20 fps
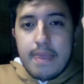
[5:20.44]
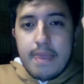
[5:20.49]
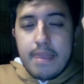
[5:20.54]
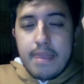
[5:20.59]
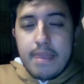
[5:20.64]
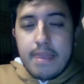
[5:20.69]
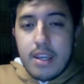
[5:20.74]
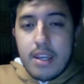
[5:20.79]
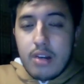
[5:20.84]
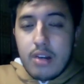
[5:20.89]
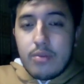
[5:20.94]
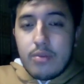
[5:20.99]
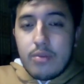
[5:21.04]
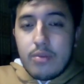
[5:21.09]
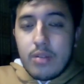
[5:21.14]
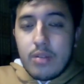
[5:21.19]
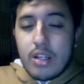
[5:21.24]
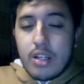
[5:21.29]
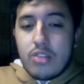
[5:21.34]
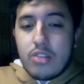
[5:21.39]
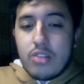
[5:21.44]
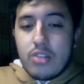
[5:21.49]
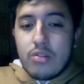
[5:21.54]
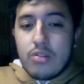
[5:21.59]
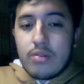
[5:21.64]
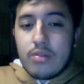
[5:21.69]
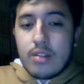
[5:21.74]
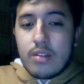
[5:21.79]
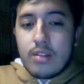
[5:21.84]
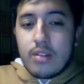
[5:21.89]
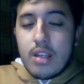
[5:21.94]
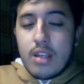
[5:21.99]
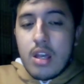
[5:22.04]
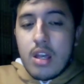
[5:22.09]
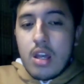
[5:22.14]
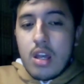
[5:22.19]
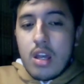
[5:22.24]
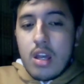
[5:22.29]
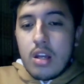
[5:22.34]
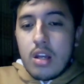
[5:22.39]
year of publication
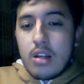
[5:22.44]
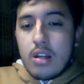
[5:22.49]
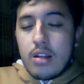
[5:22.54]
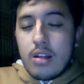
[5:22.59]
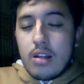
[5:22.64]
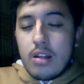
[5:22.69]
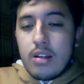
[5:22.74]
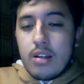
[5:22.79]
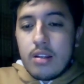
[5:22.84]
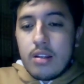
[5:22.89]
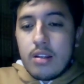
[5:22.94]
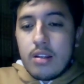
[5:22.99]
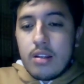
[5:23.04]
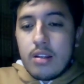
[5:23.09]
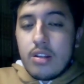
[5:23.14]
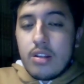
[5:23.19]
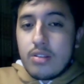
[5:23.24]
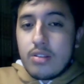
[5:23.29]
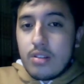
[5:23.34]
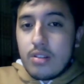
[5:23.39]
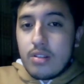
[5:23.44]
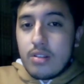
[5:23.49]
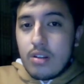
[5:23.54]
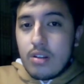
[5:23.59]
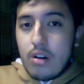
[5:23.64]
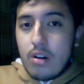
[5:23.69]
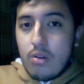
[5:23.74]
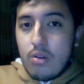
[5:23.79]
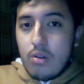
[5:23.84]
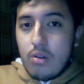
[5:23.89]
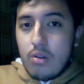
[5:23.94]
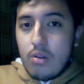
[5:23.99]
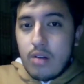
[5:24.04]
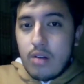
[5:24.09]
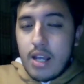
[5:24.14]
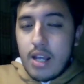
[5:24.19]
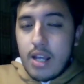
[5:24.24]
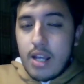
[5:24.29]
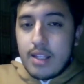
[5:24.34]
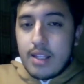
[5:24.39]
doesn't go
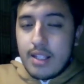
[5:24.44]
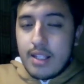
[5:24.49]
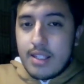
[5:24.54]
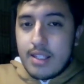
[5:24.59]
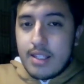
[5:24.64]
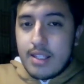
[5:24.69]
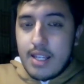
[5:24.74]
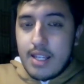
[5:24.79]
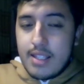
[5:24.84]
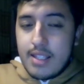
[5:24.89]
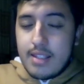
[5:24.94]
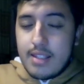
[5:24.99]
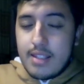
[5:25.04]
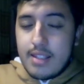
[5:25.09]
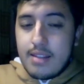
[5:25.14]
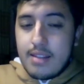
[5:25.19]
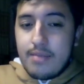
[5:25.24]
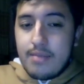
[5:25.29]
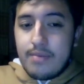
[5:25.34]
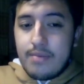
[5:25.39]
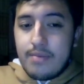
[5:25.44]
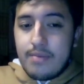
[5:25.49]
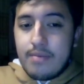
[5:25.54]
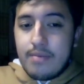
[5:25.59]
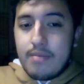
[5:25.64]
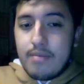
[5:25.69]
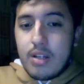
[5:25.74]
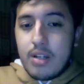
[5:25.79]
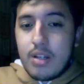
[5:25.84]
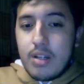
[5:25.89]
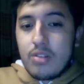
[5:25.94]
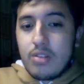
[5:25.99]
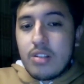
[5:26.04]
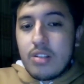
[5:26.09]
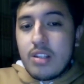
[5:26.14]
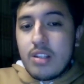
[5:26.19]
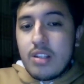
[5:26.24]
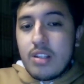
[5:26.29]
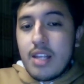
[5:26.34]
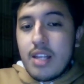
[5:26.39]
italicized because
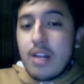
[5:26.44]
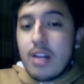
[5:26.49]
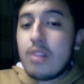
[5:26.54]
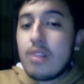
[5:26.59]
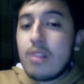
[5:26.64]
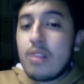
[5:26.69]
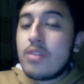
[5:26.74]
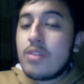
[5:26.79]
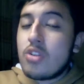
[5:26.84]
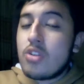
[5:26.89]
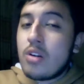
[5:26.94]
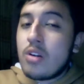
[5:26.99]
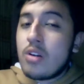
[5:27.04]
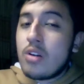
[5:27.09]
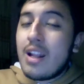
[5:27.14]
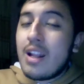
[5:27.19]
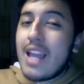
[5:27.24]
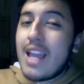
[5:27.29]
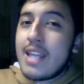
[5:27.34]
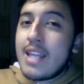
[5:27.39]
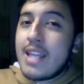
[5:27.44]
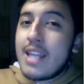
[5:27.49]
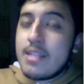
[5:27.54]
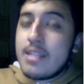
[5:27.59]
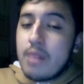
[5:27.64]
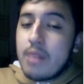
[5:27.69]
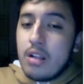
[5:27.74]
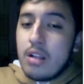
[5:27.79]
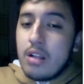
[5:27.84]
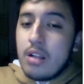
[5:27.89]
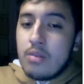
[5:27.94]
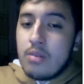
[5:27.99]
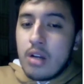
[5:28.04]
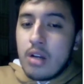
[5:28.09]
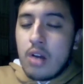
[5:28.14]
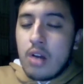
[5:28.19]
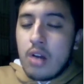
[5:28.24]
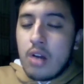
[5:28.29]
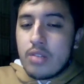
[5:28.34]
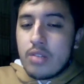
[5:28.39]
the title of the journal and the volume
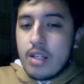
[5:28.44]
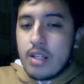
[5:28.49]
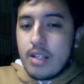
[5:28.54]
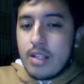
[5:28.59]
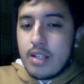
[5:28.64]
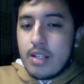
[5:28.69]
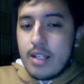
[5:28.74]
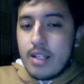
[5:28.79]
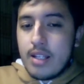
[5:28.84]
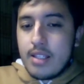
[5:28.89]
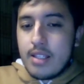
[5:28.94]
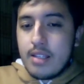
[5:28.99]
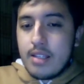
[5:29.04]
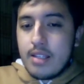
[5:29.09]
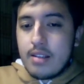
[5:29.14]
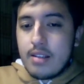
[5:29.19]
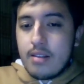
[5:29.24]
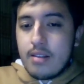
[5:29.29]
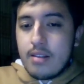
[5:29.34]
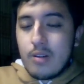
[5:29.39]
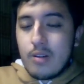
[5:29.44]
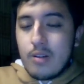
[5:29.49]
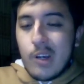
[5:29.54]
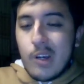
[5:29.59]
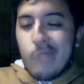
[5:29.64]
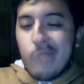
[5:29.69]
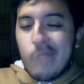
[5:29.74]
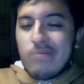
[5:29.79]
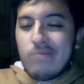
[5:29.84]
goes italicized. Okay.